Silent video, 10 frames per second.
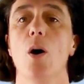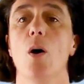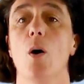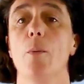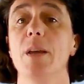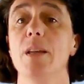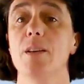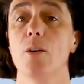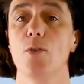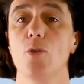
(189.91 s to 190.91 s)
or be
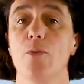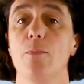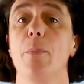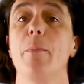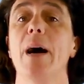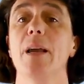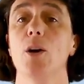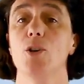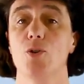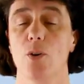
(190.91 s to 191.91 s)
interviewed by
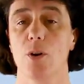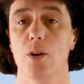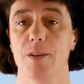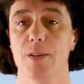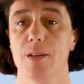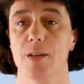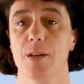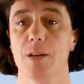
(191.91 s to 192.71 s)
a journalist.